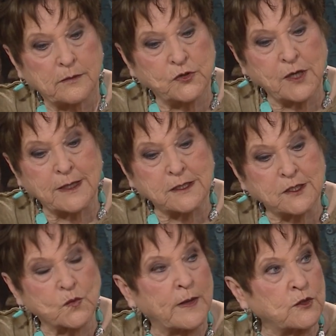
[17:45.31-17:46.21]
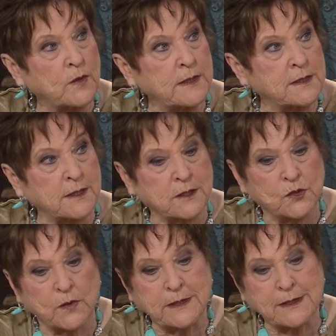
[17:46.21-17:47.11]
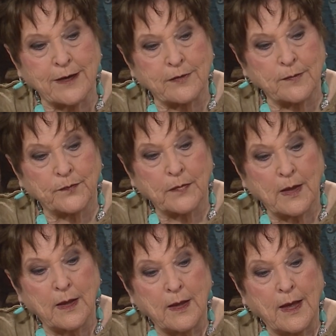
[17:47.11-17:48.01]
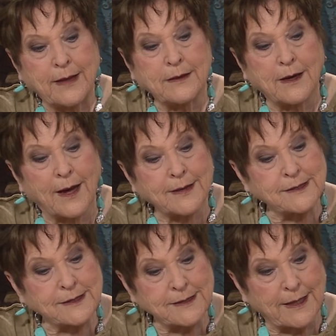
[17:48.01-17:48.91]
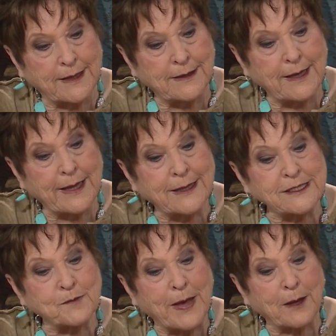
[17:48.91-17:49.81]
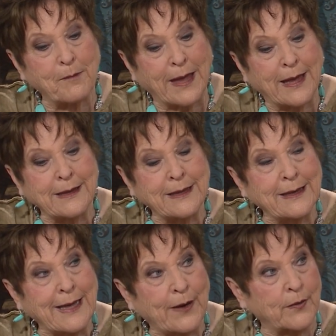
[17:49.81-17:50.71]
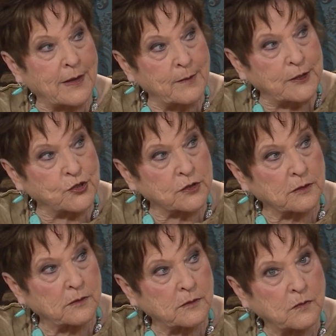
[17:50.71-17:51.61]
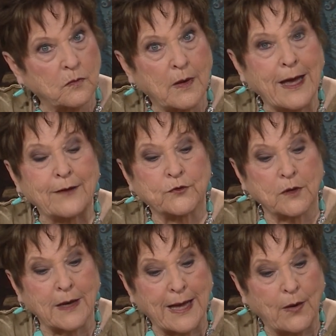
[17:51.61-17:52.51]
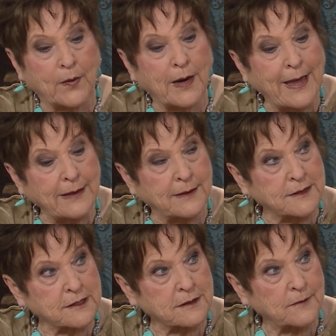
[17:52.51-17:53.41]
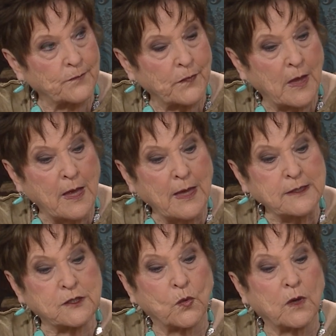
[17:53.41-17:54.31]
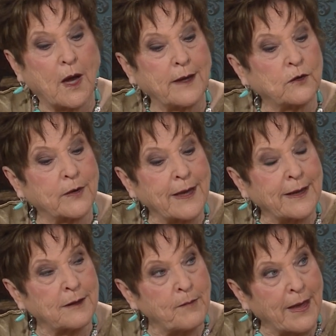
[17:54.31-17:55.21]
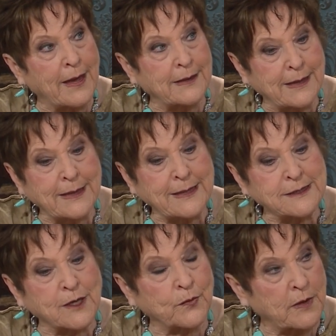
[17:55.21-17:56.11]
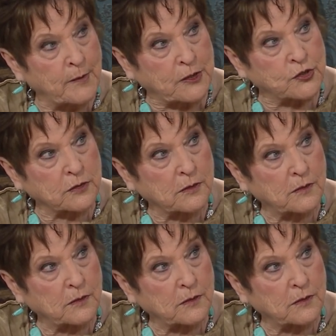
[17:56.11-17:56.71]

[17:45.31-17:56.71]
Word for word: Genesis one, twenty-six and twenty-seven. And God said, "Let us make man in our image, after our likeness." So God created man in His own image.